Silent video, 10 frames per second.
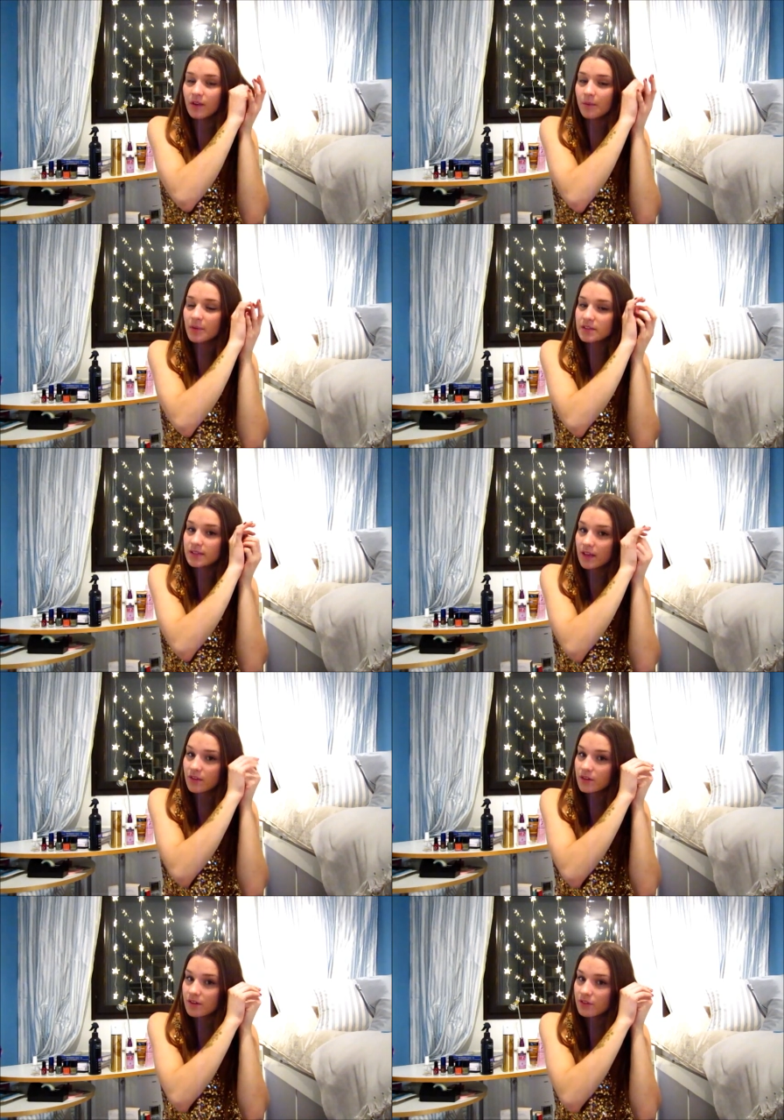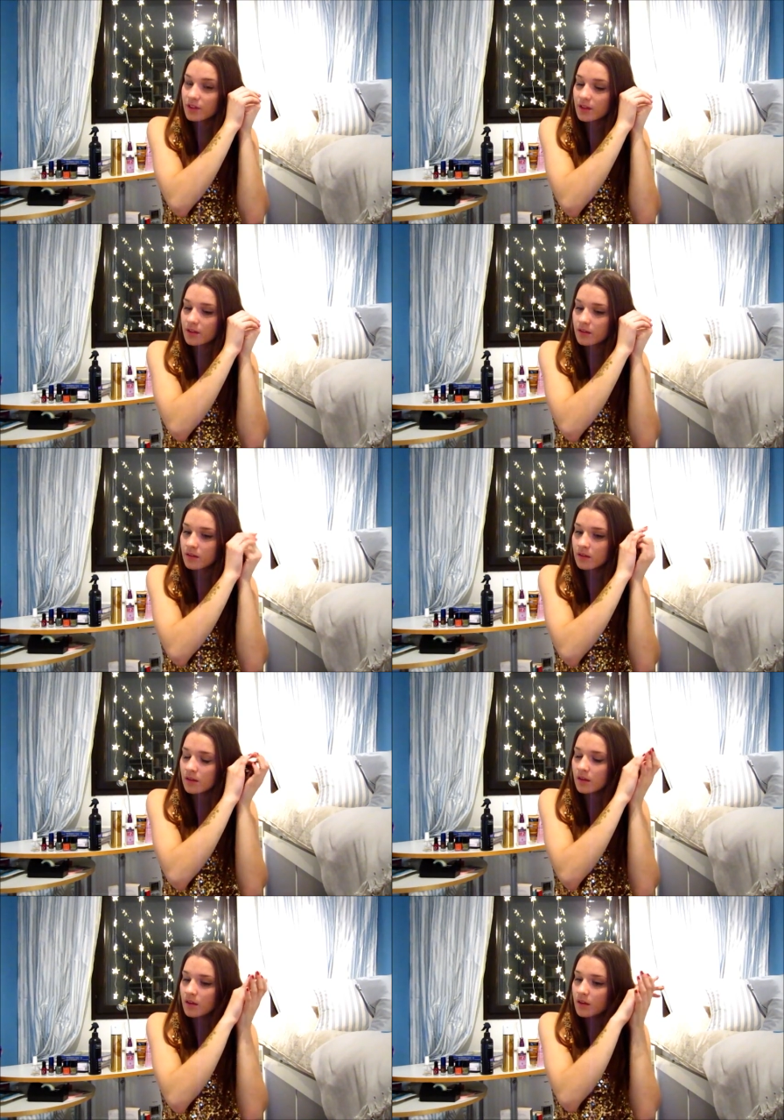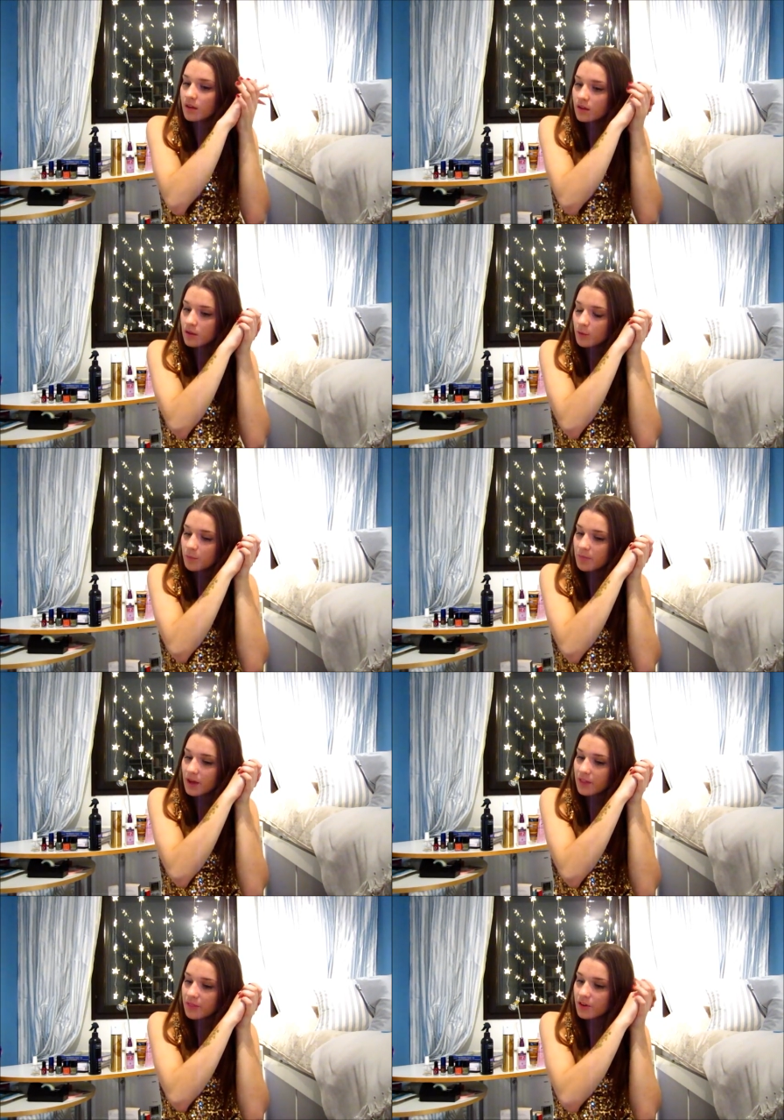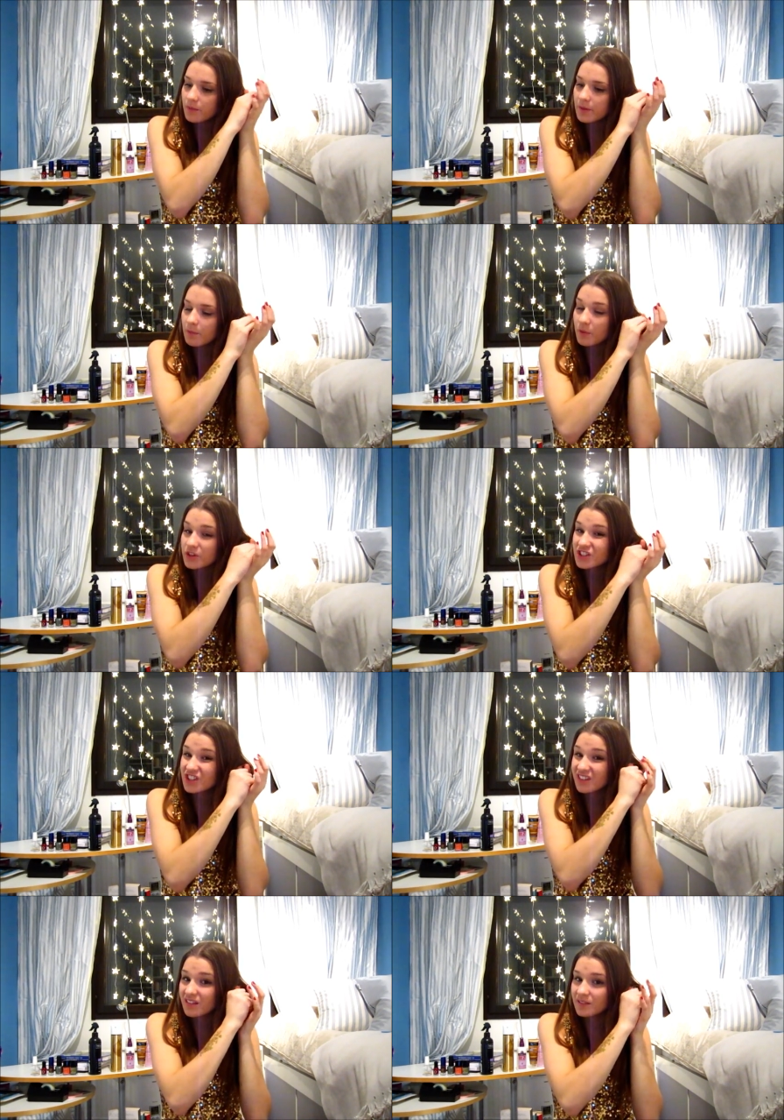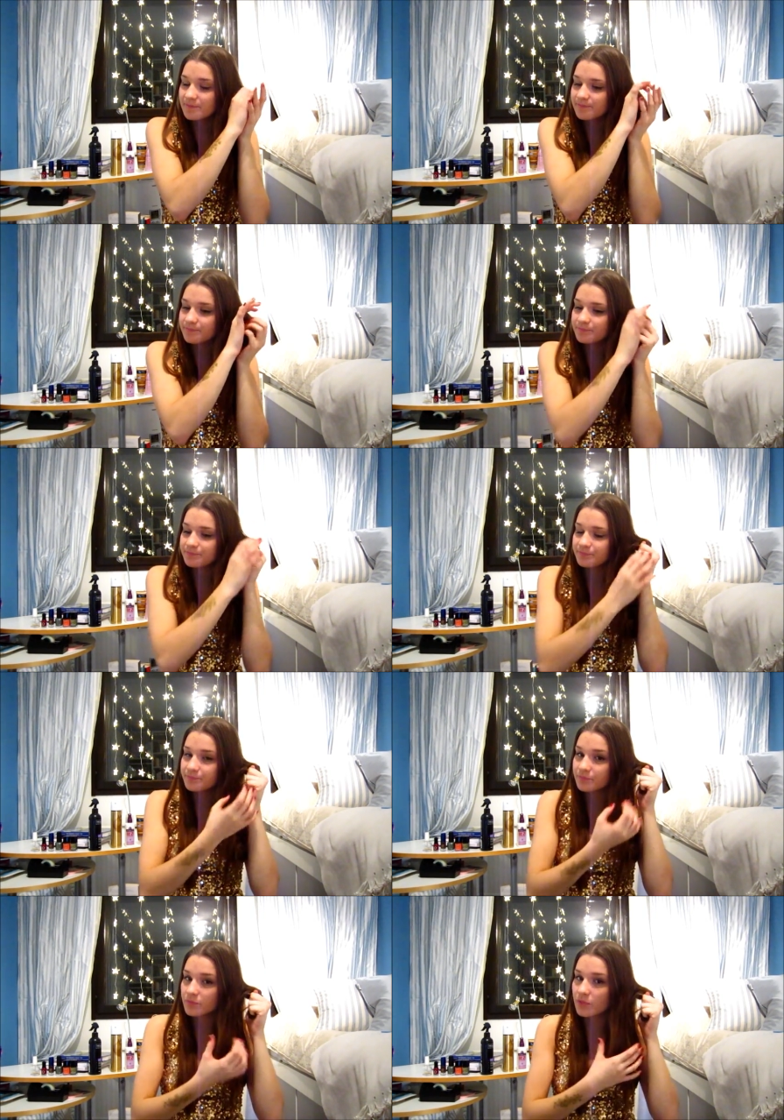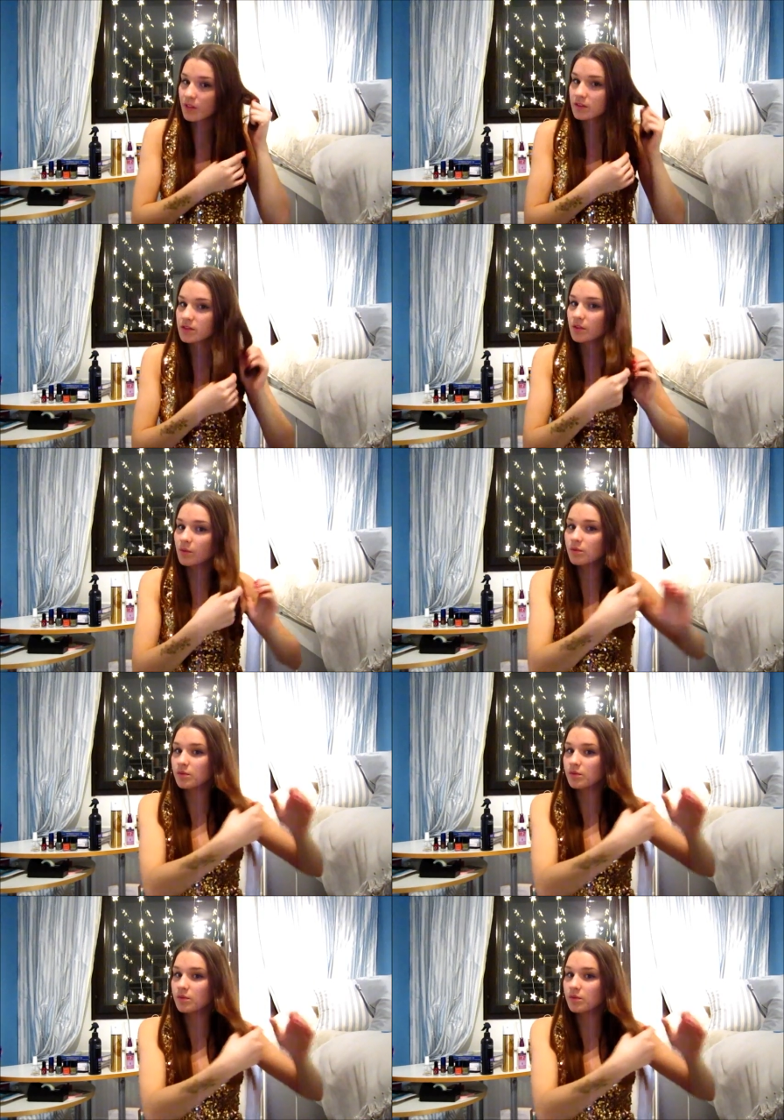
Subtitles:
very put together and everything, but they're a bit more chill. Not so.